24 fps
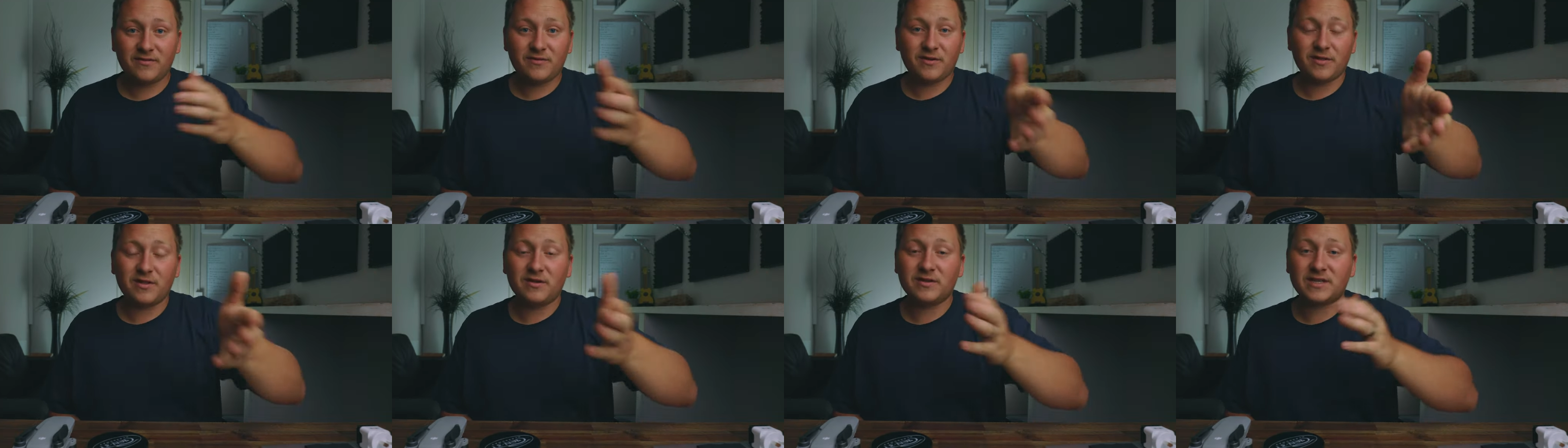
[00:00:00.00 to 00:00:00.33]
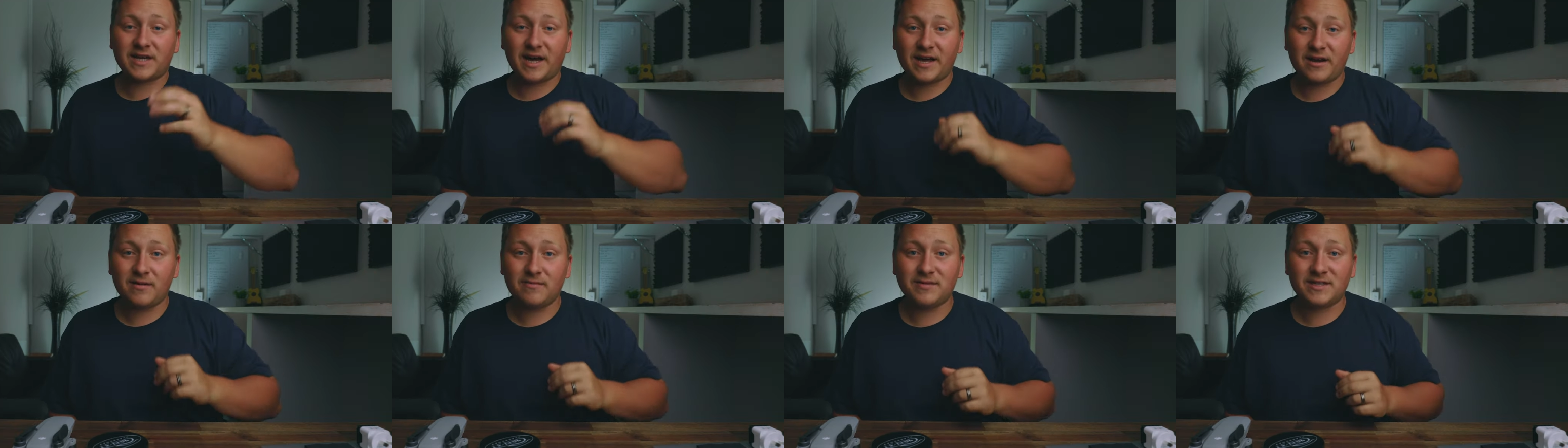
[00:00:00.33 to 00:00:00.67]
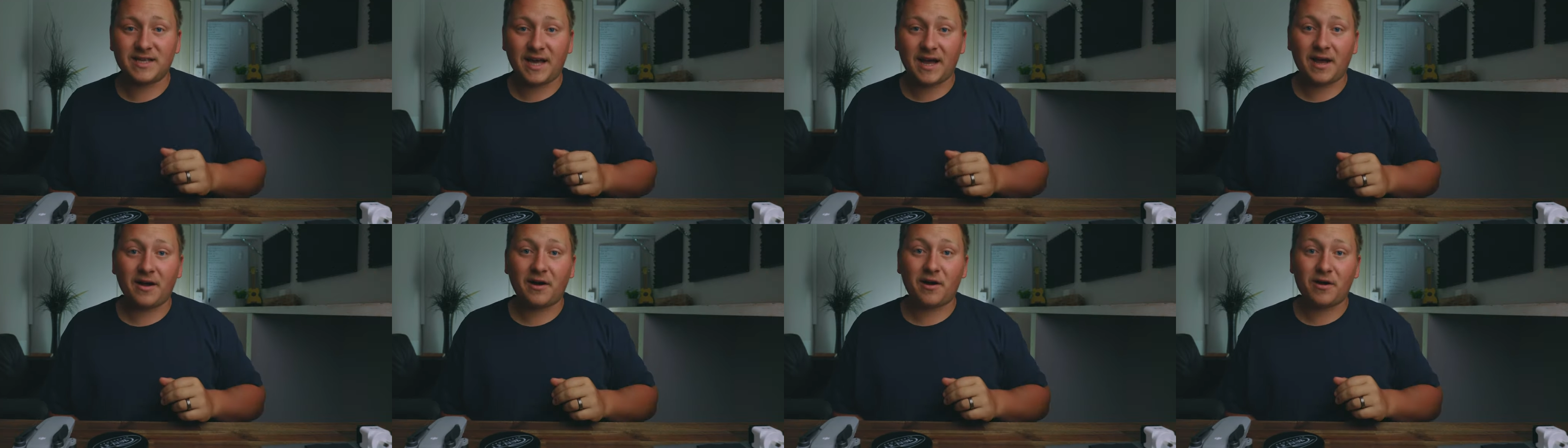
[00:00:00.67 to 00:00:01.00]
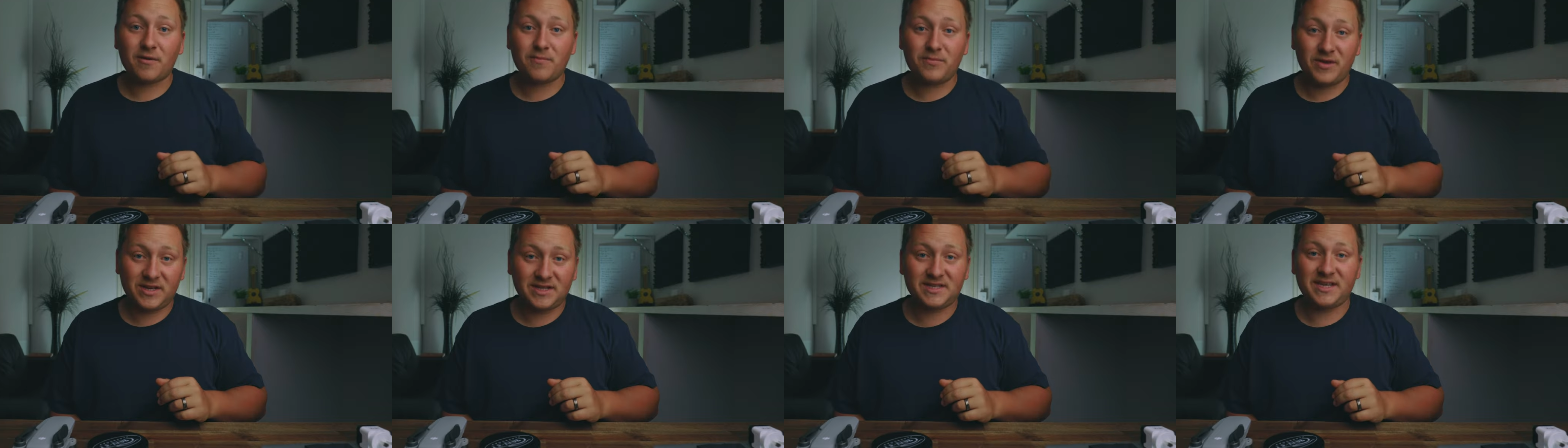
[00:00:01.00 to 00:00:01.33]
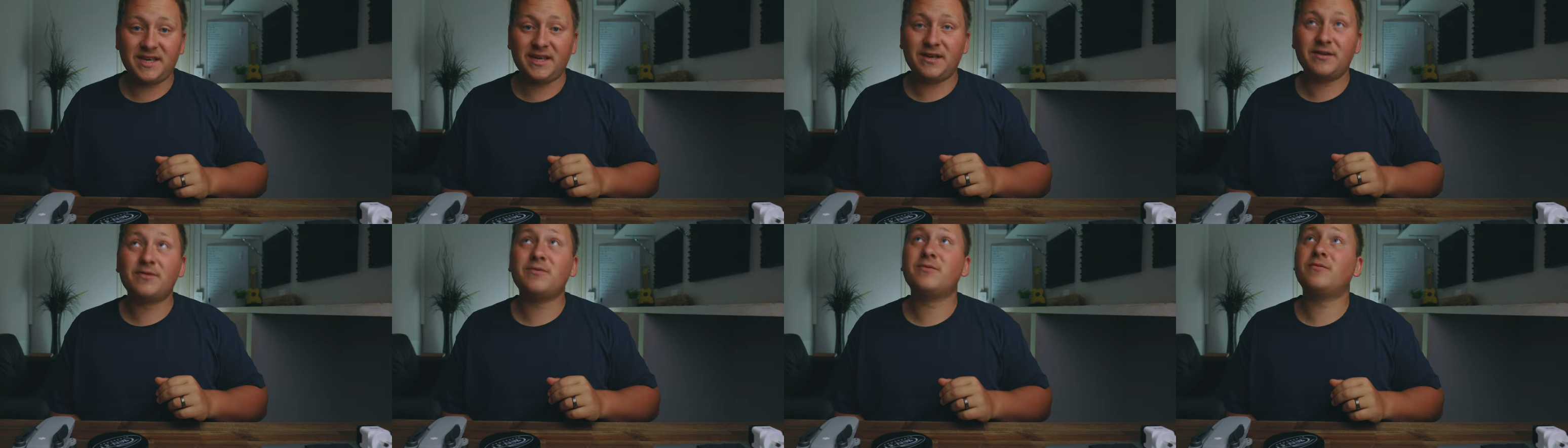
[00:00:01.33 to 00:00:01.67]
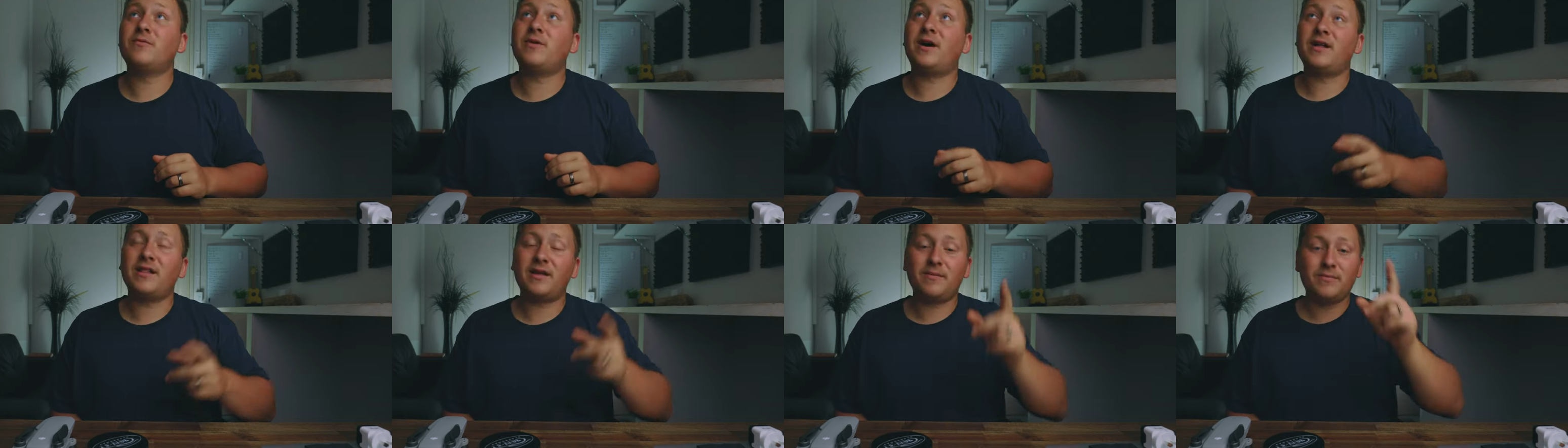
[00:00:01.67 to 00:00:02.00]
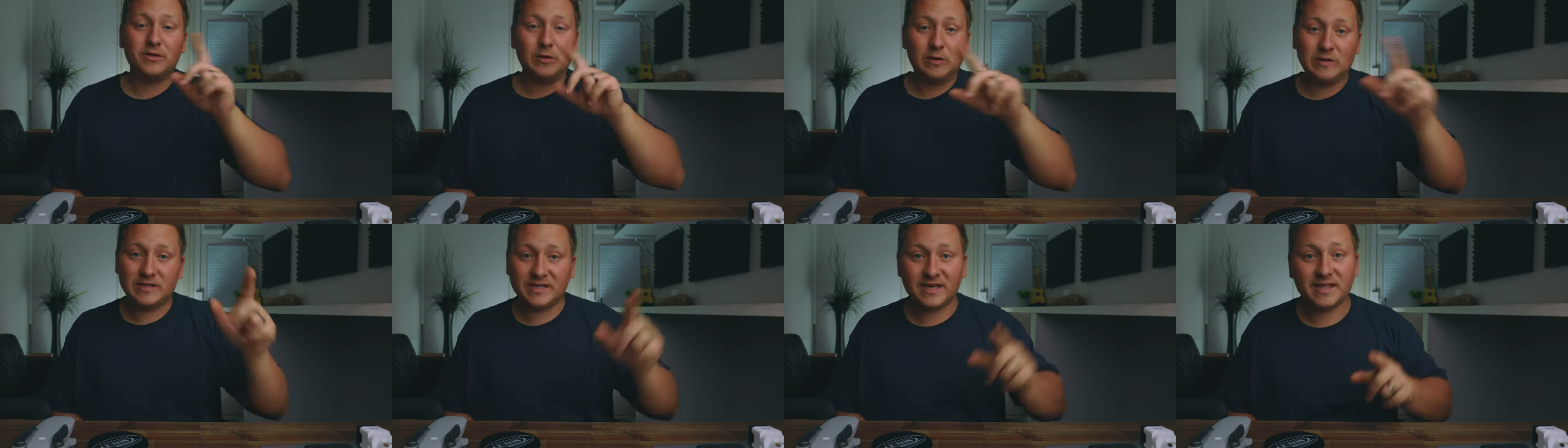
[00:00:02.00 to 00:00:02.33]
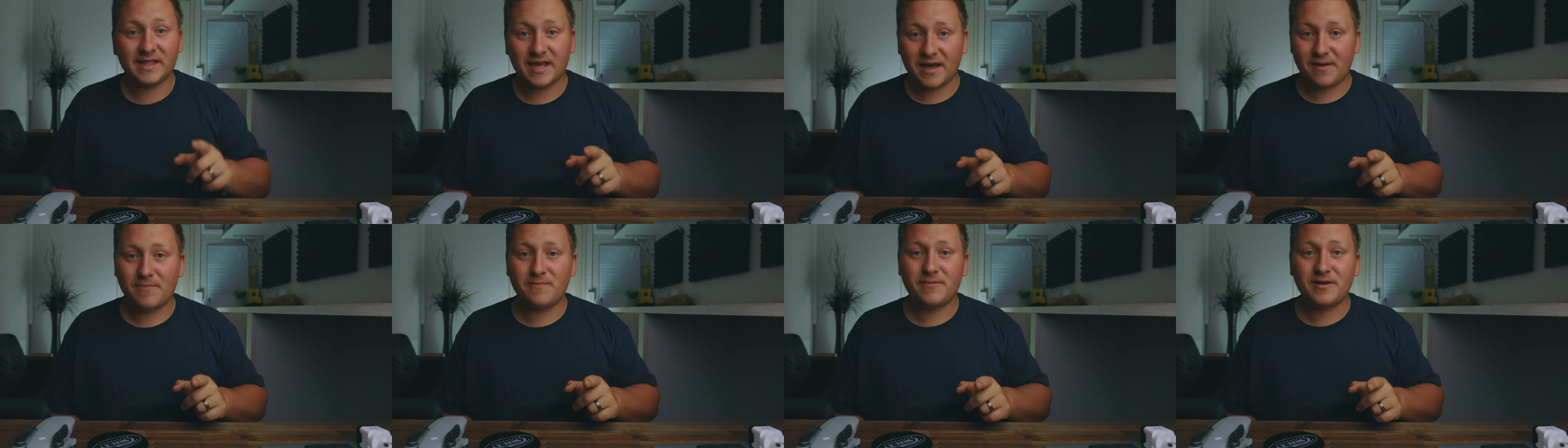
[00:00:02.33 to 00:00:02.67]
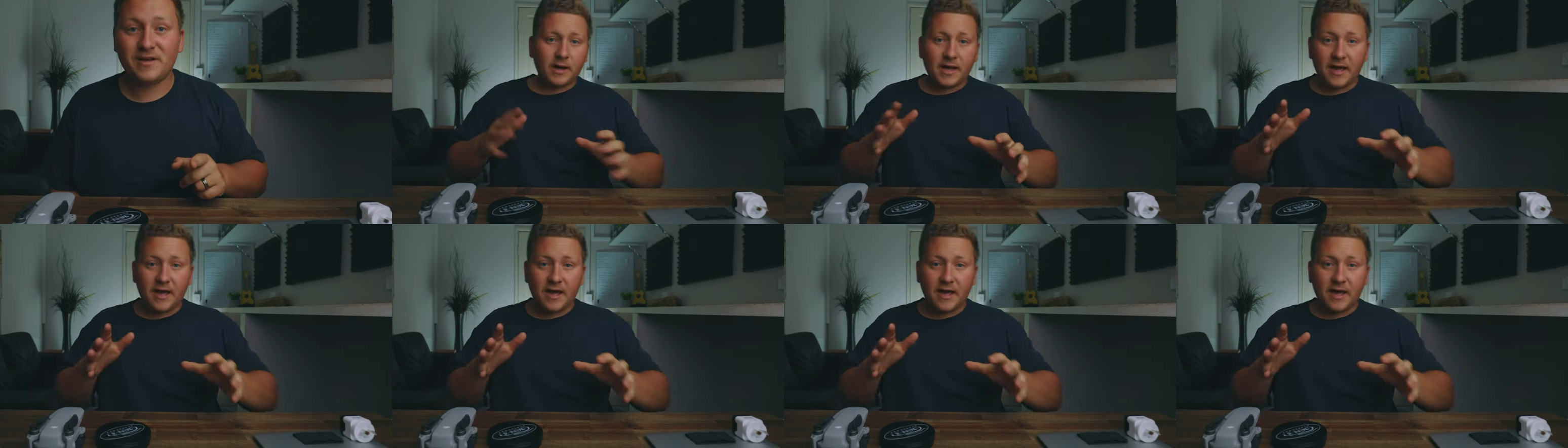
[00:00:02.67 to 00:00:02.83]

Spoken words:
those items that are missing while I'm using them.